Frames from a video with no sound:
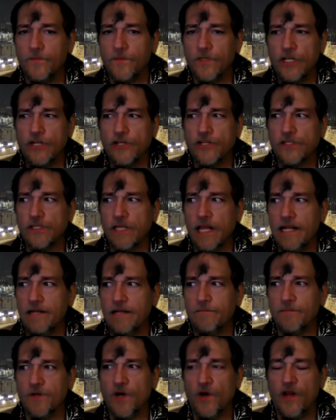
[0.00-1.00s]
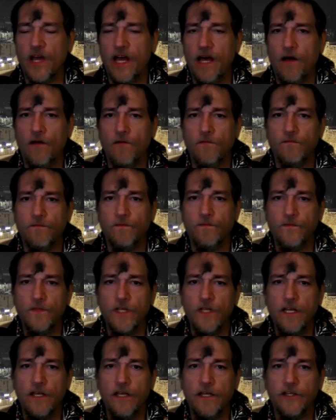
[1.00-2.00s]
You're just letting them go to hell.
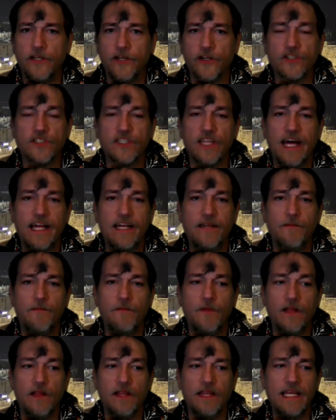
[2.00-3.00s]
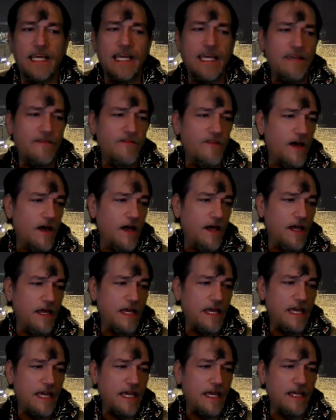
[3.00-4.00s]
You're just letting them leave
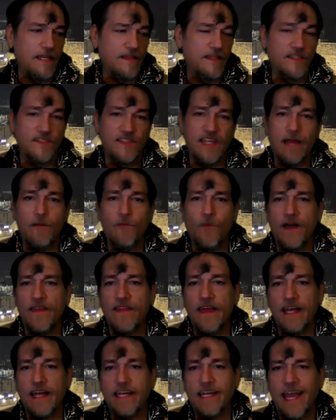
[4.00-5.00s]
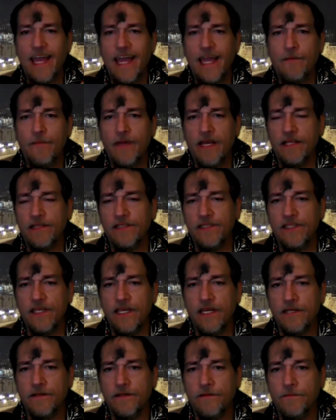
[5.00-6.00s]
the same way they came in
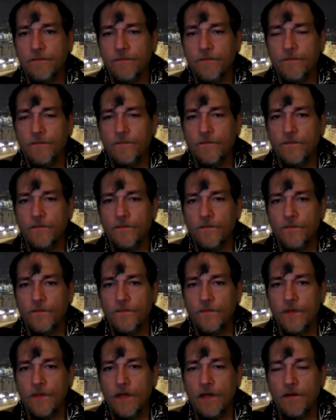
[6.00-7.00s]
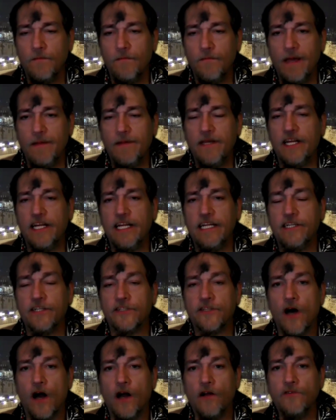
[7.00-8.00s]
sin. Maybe you need to
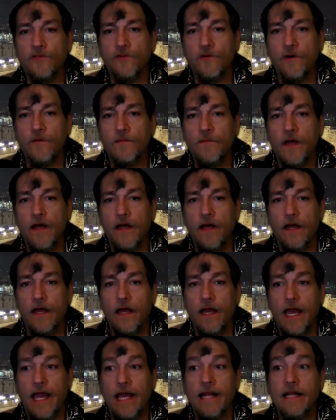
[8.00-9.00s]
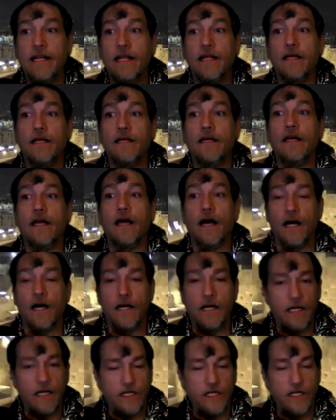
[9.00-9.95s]
talk to them and uh,